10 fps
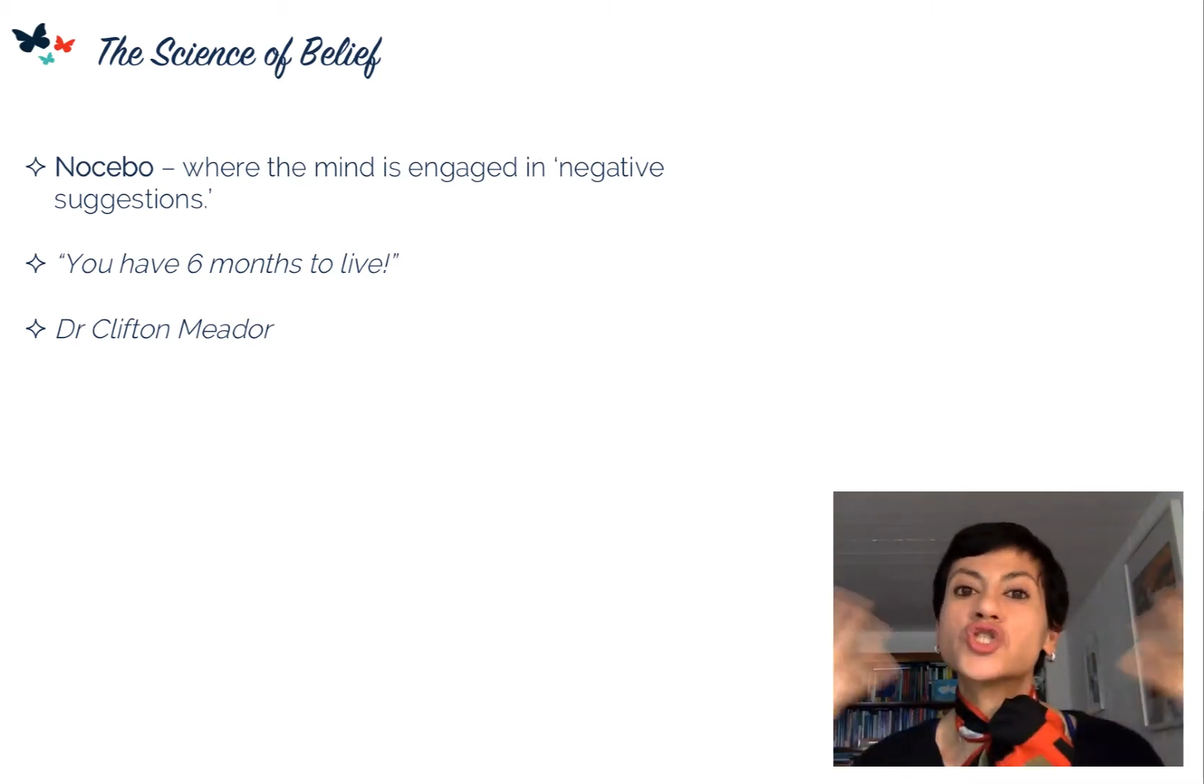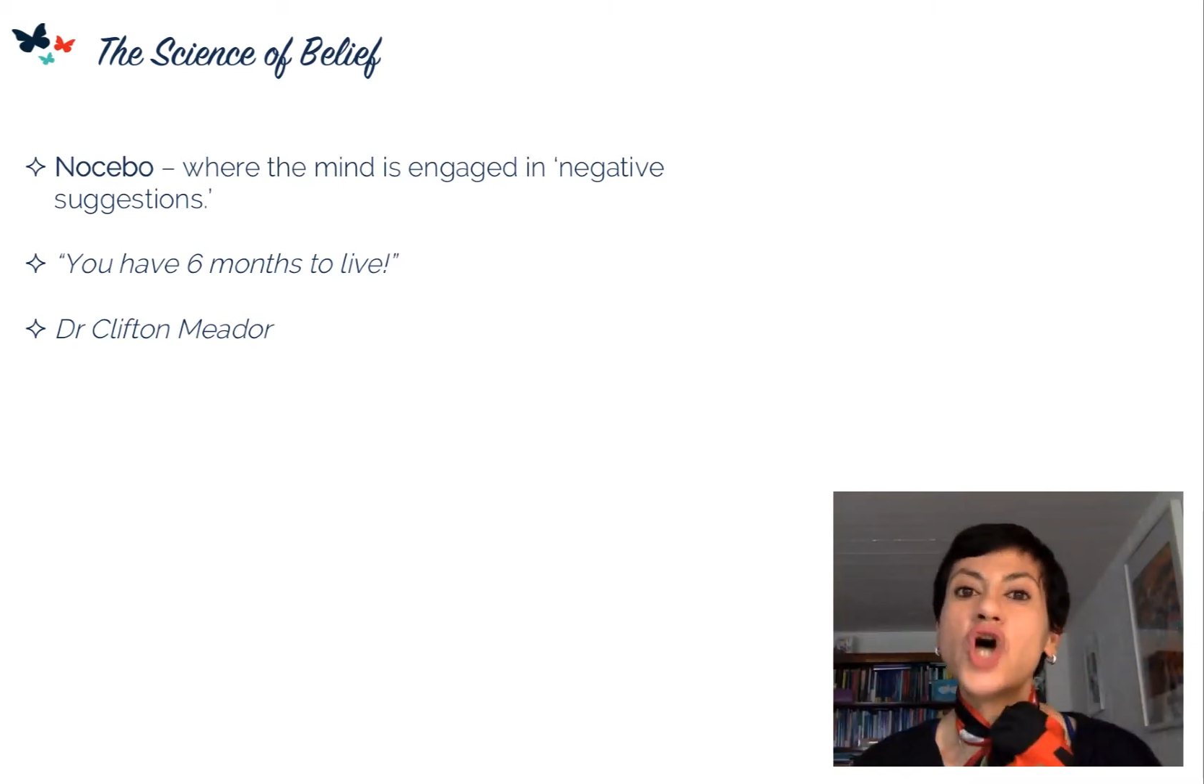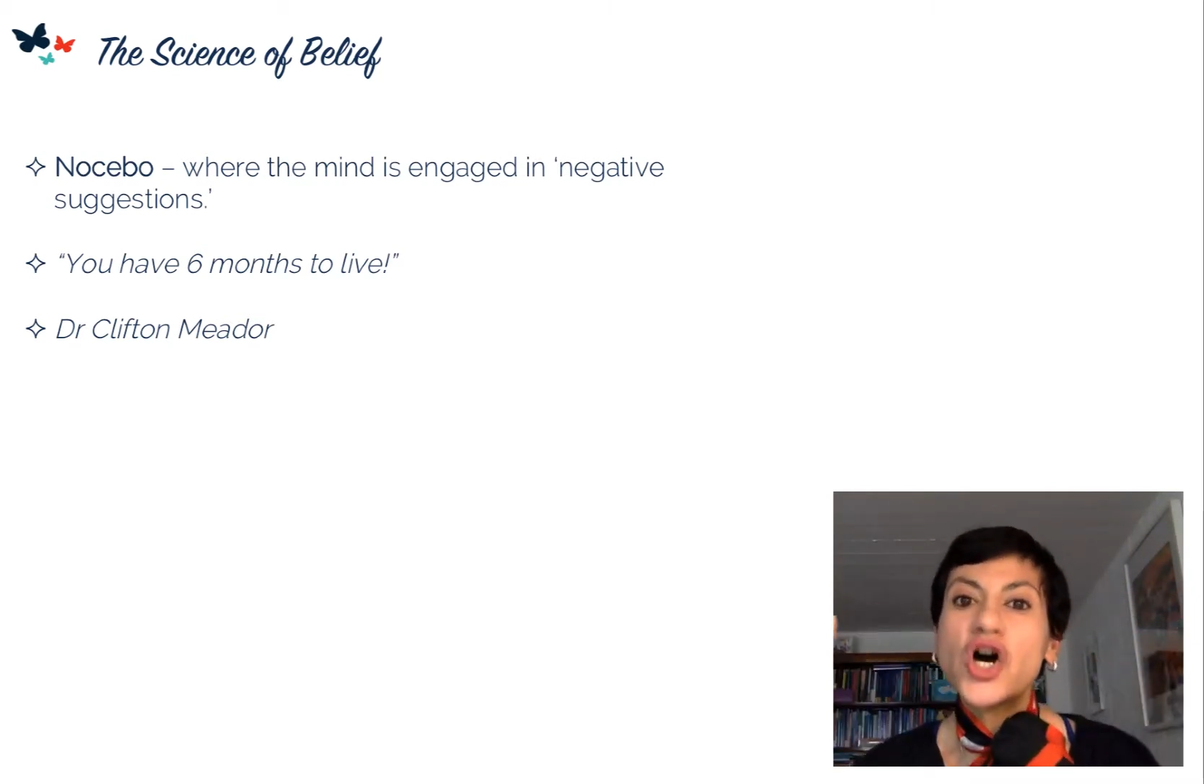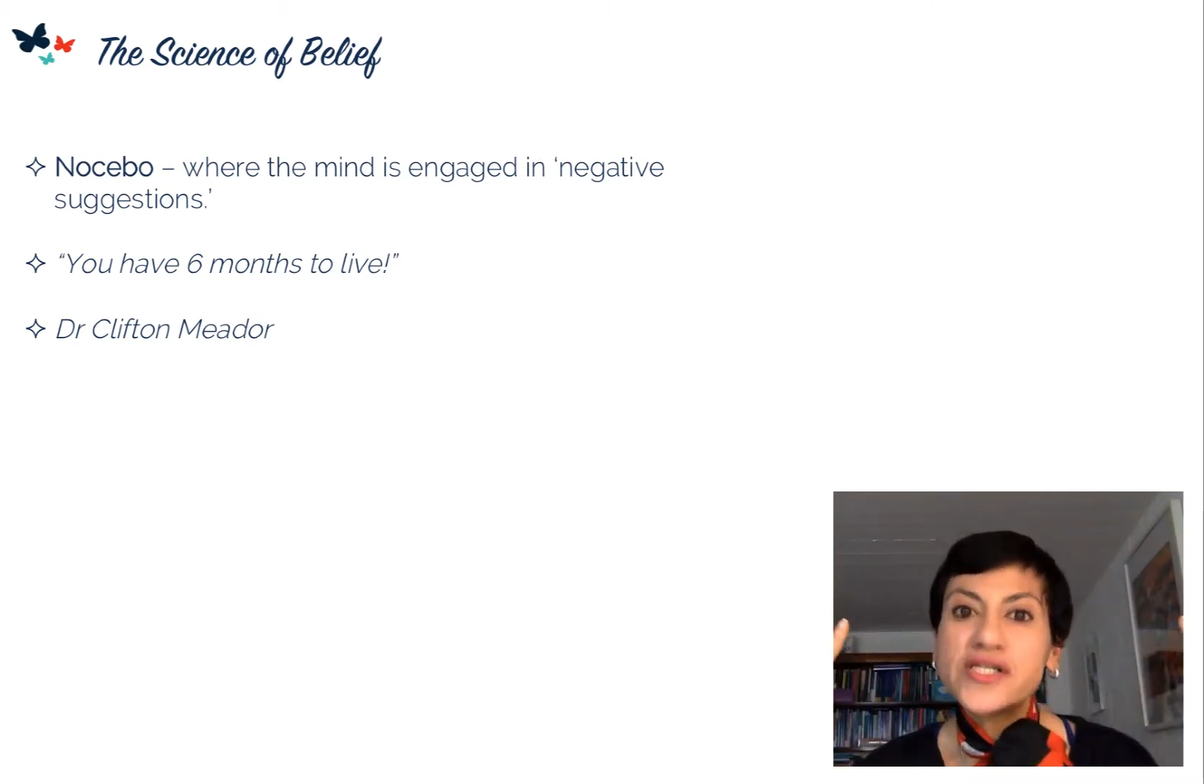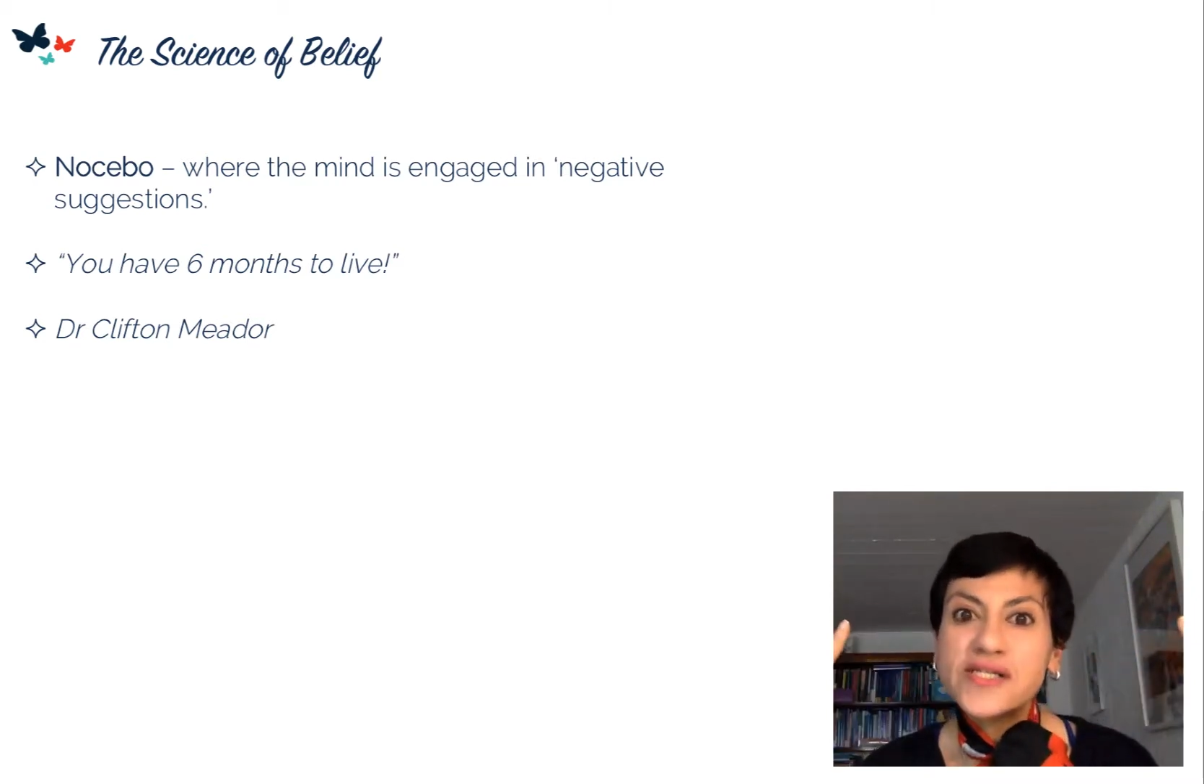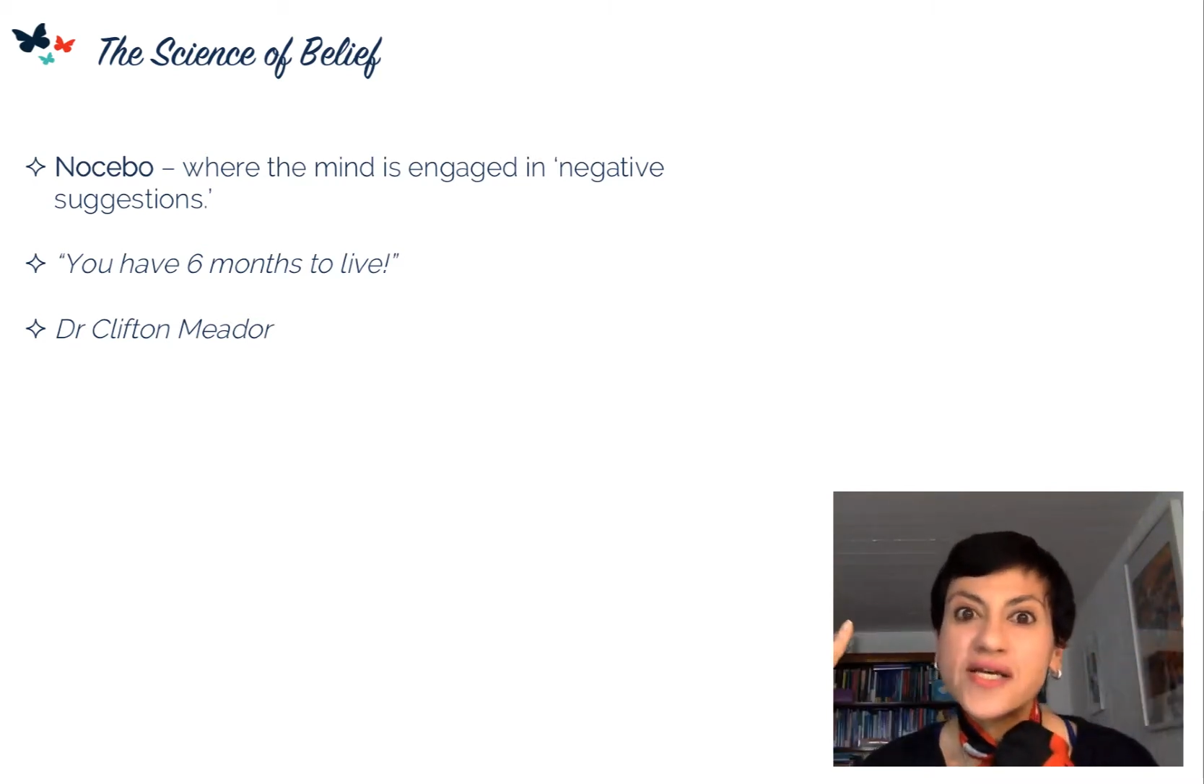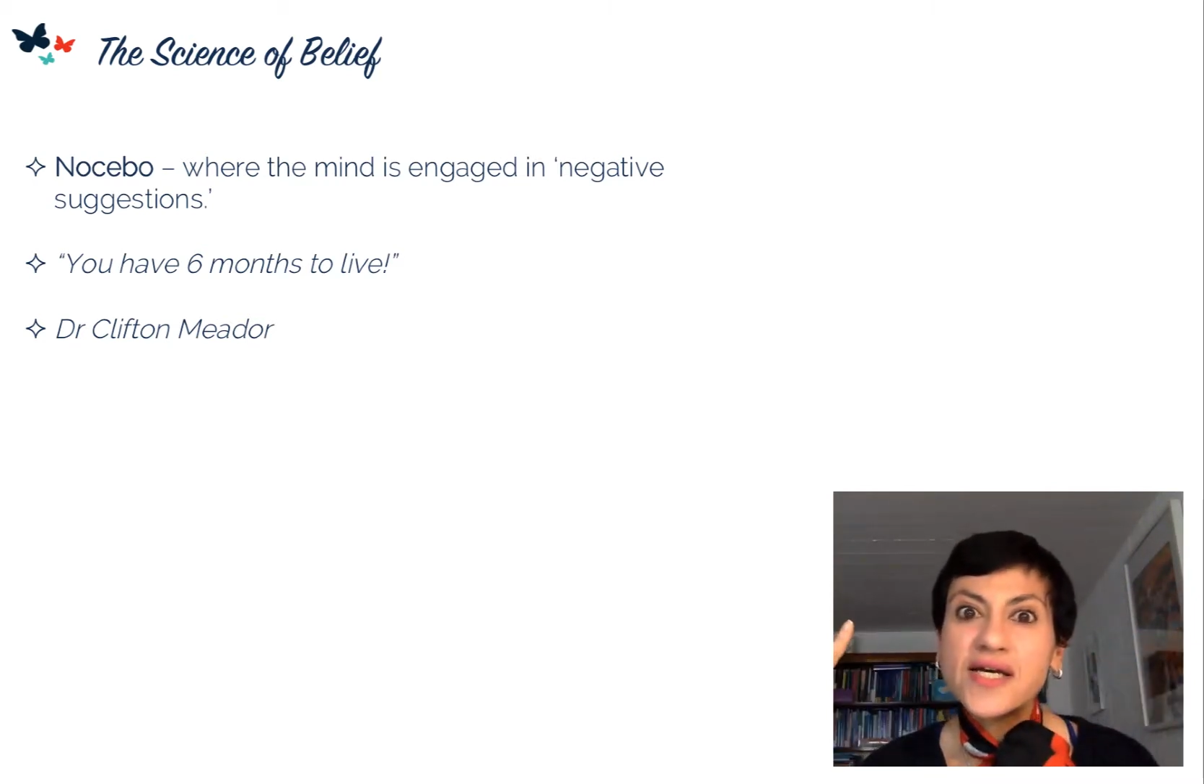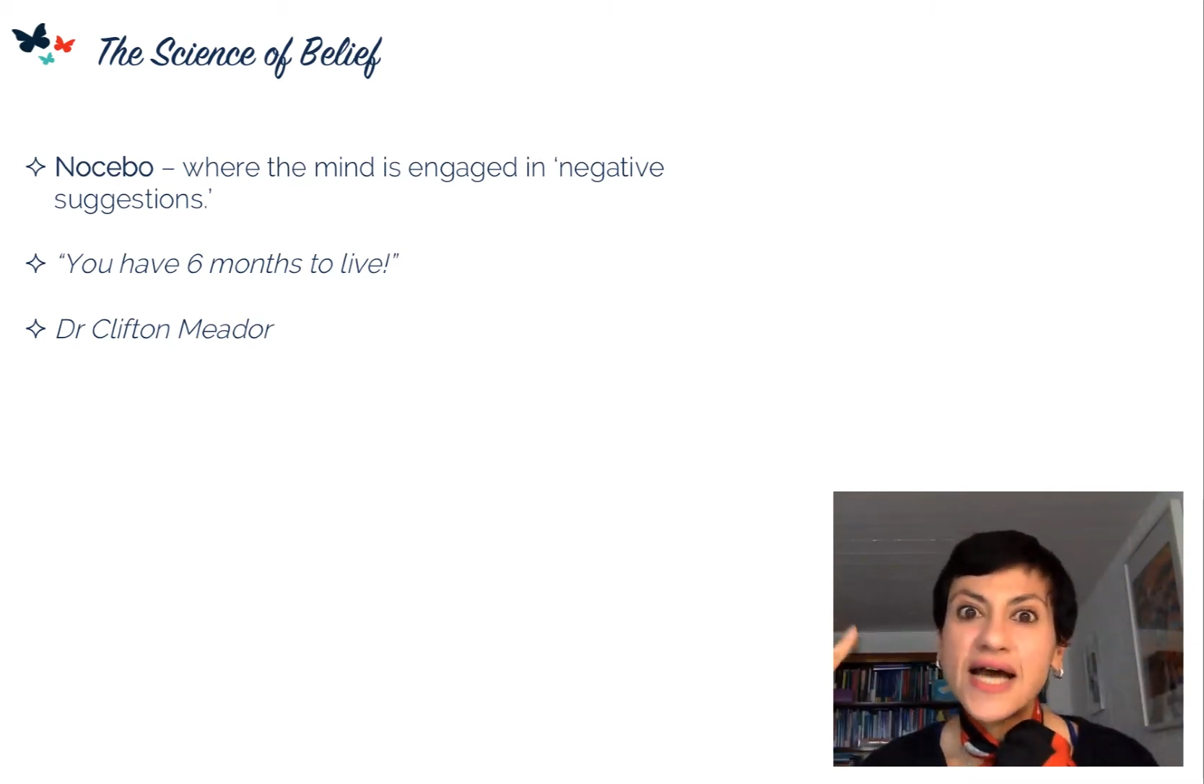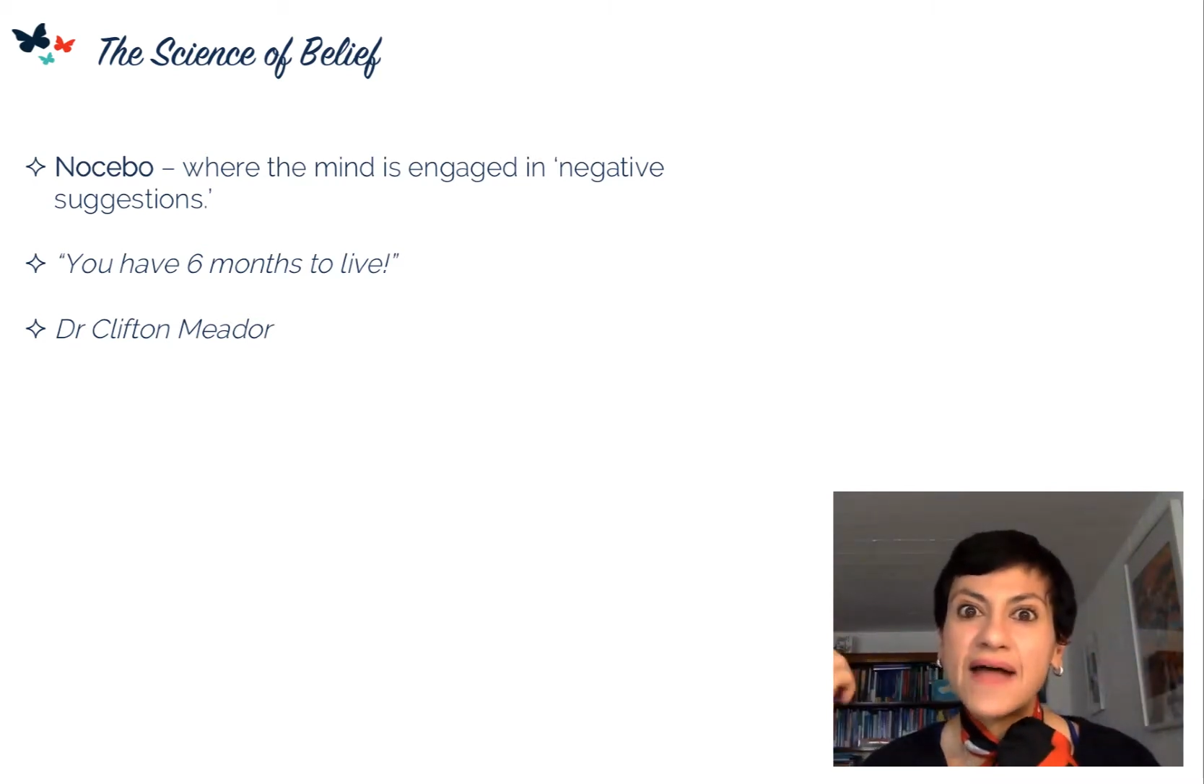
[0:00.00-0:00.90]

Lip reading: doctor